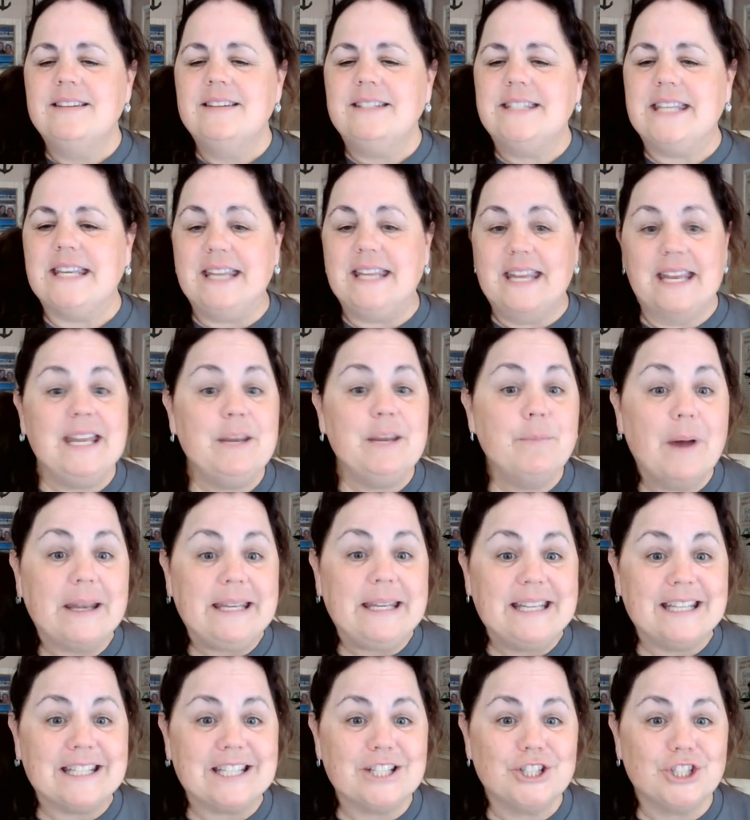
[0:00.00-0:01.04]
Did
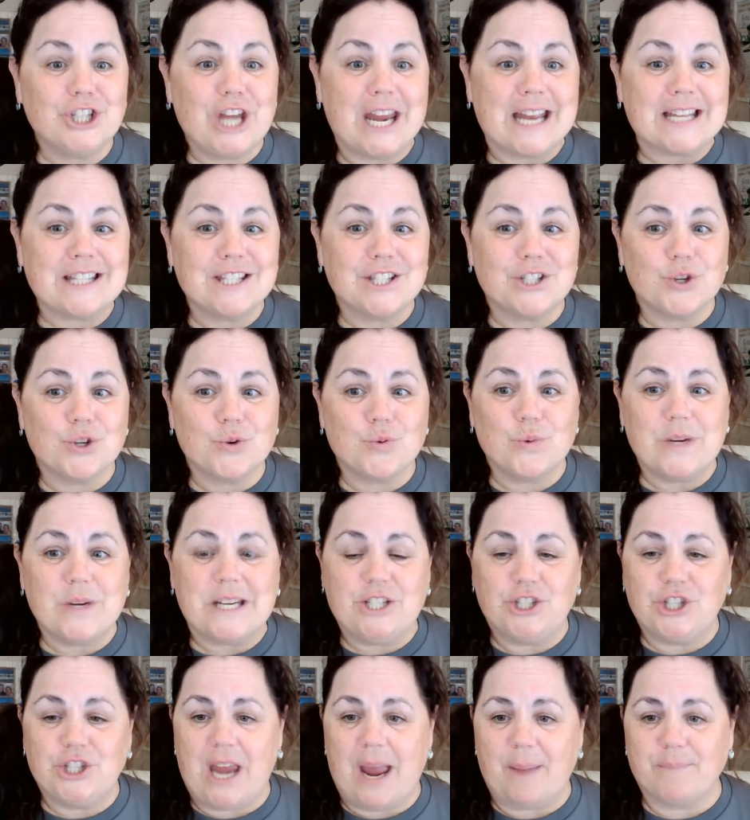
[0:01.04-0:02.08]
anybody get a chance to
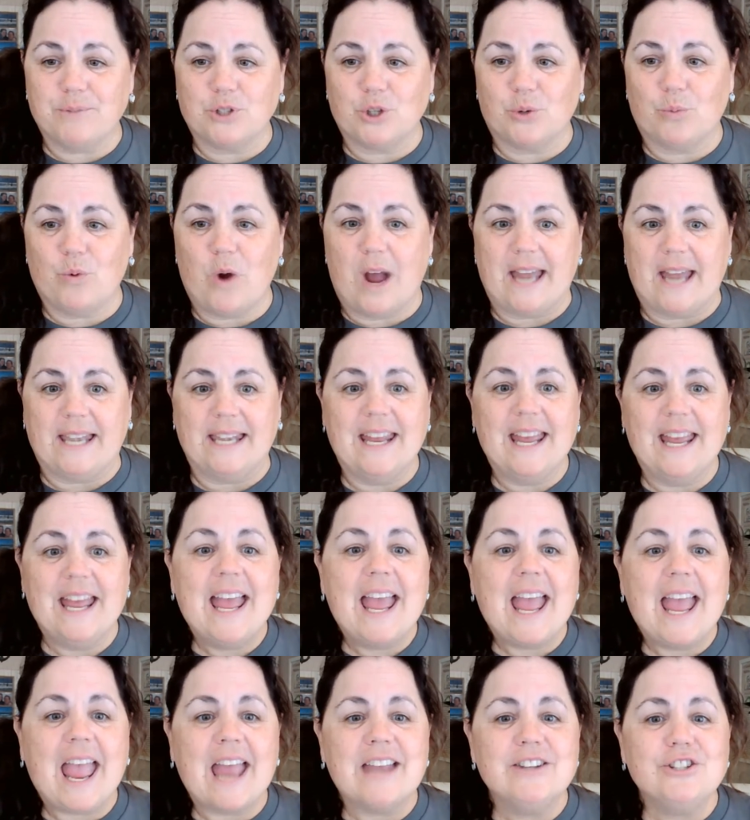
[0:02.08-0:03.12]
read chapter one?
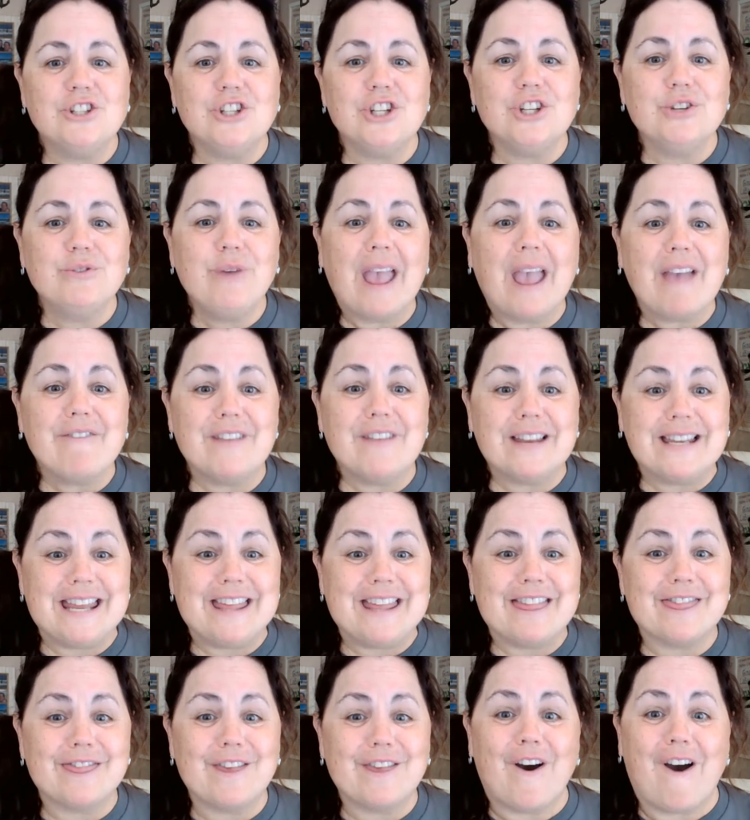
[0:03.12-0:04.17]
And do you have
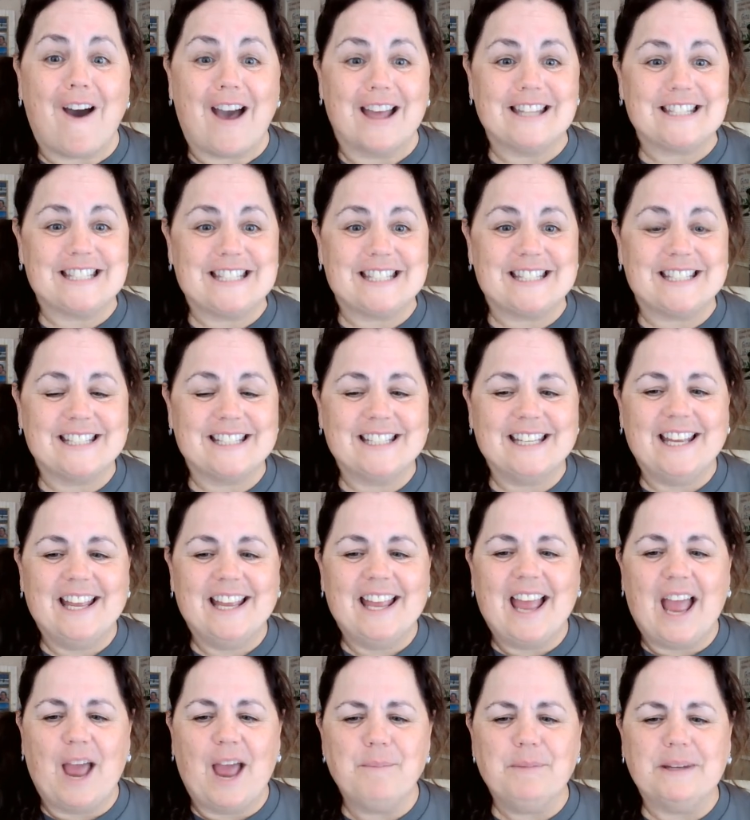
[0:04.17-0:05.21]
any thoughts?
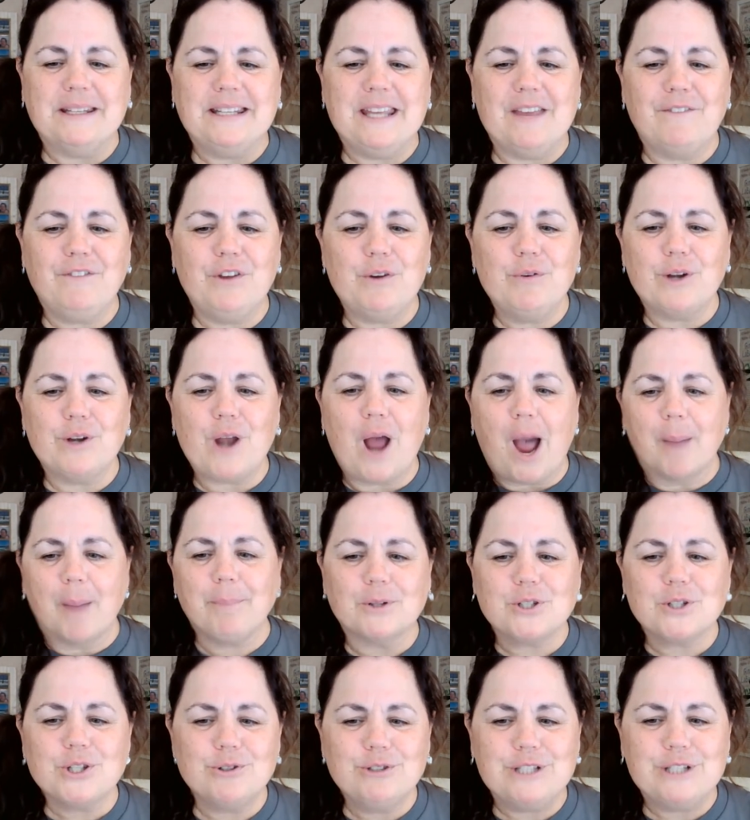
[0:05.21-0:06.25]
I'm going to give you an
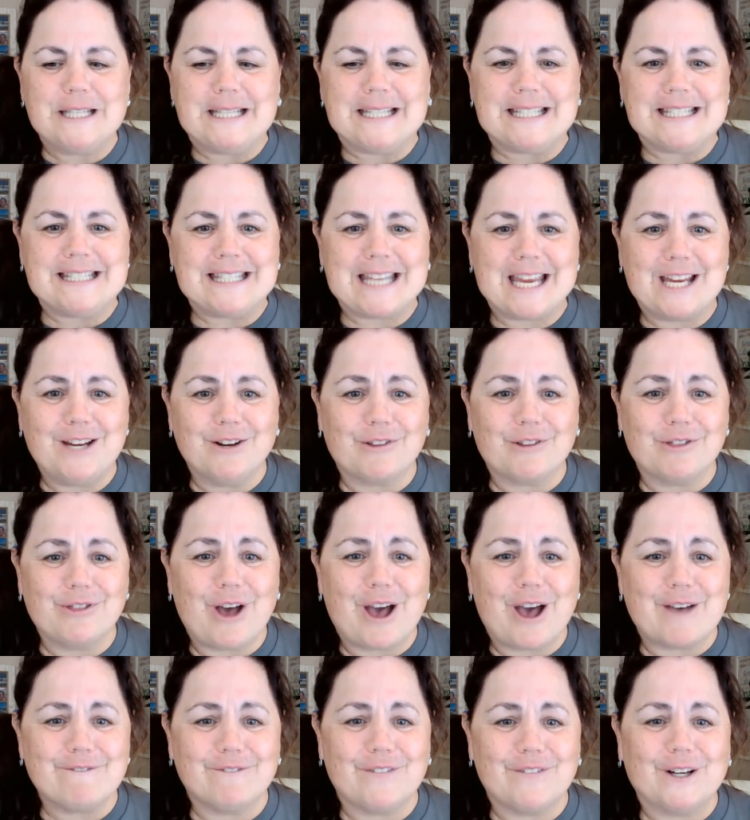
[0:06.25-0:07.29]
opportunity to say your
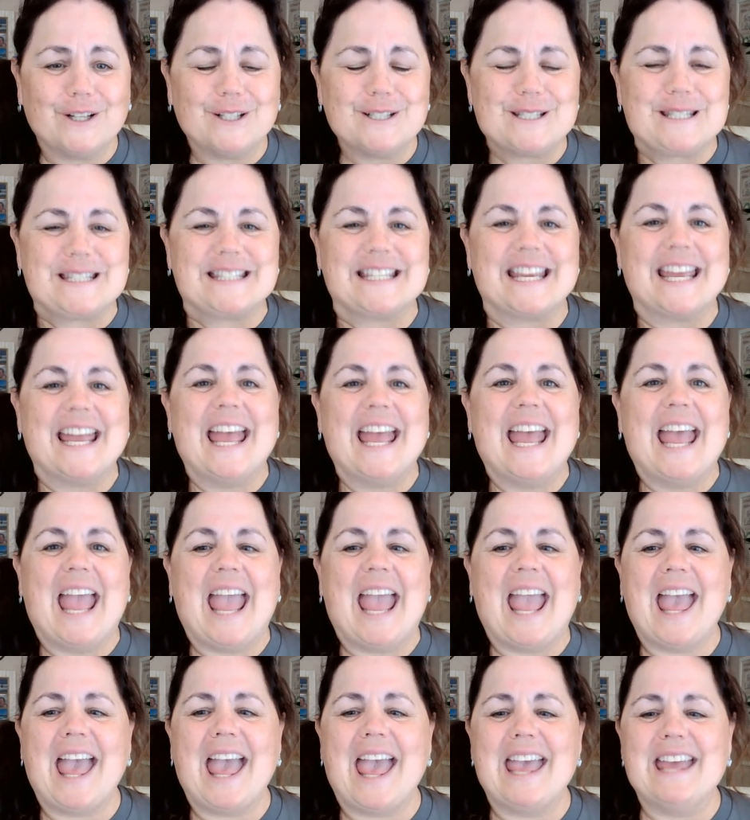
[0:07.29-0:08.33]
thought first.
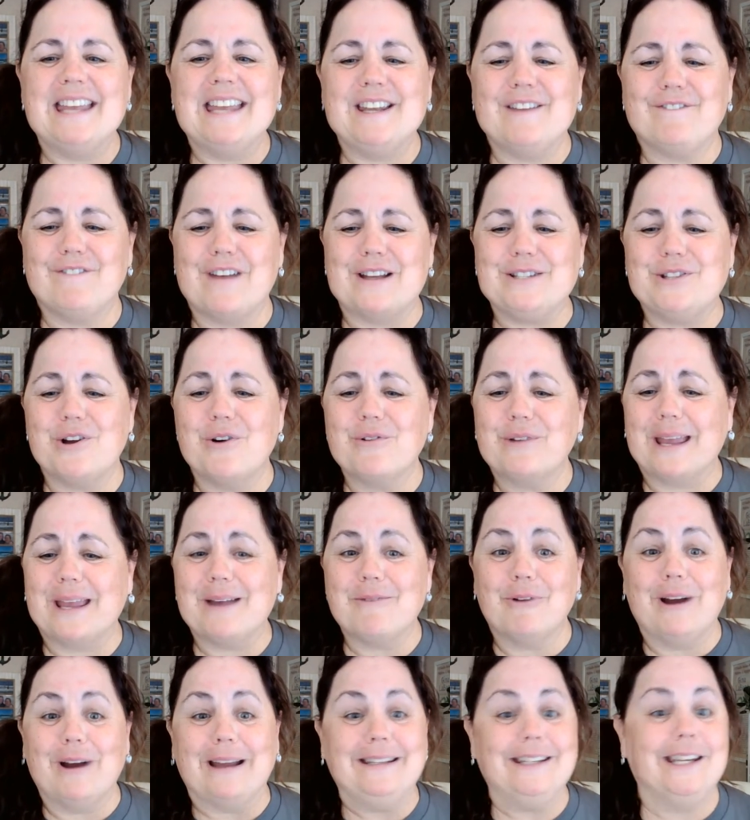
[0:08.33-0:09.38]
And if I don't
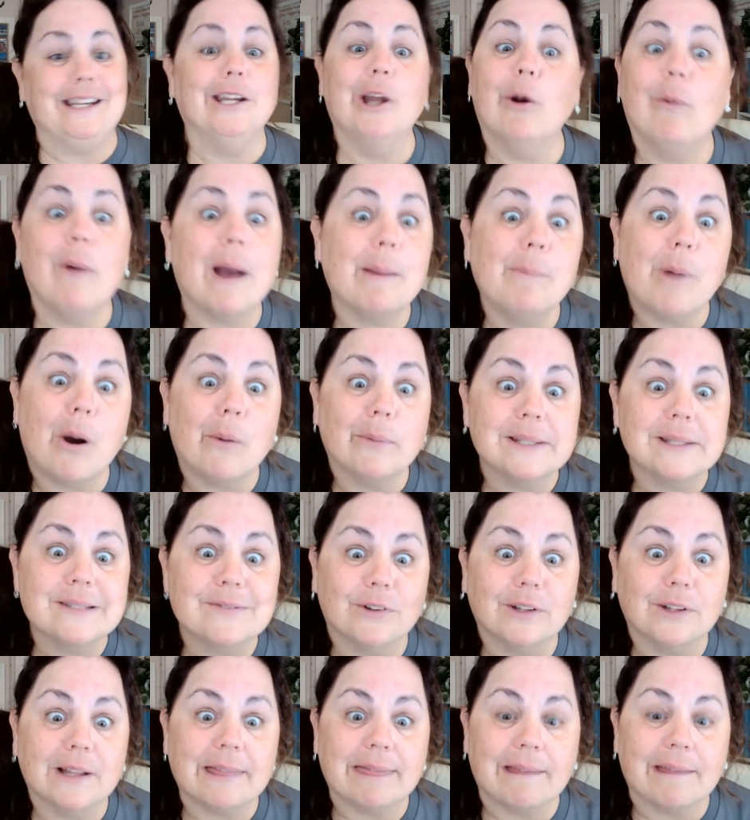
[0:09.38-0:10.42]
get one, you know, I'm always
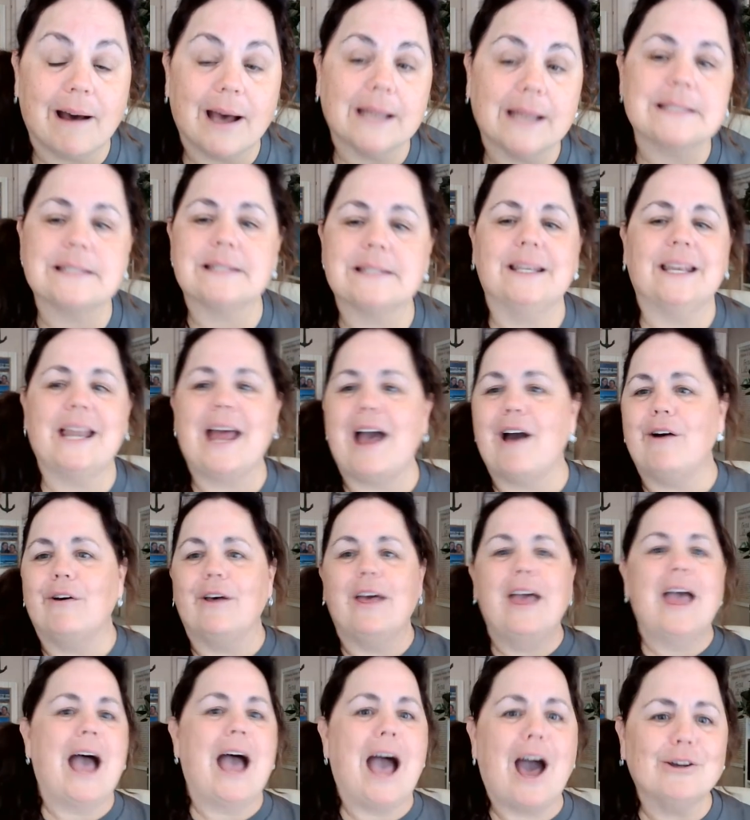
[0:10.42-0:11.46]
full of thoughts, and
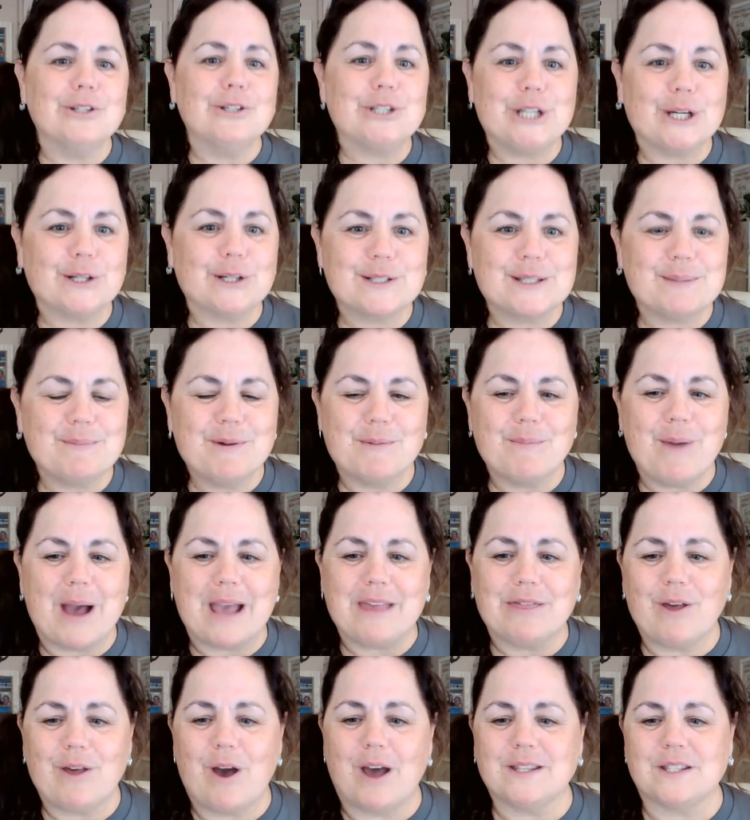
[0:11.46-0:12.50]
I'll share some of my
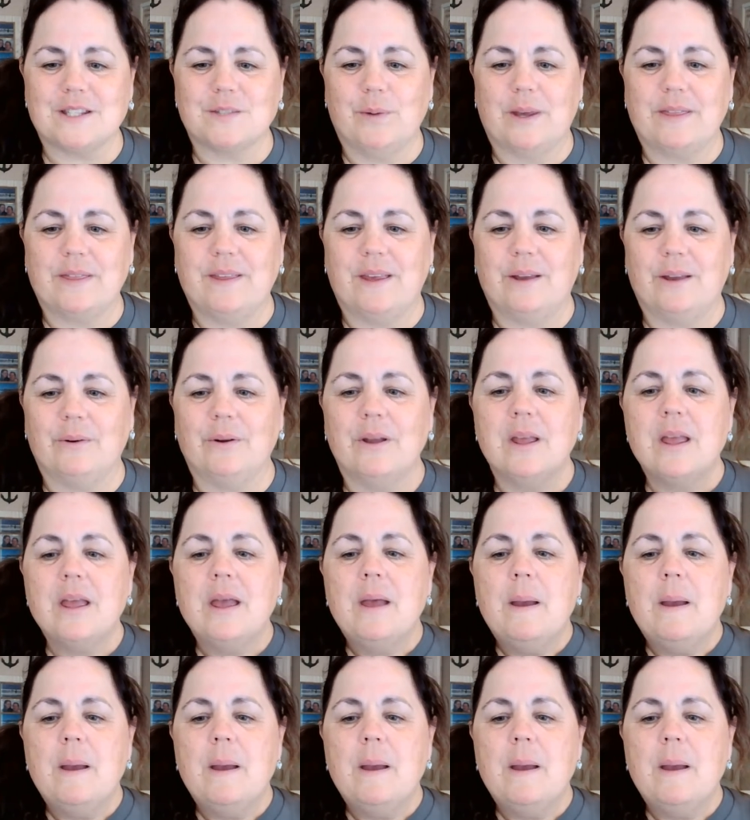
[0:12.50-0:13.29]
thoughts with you.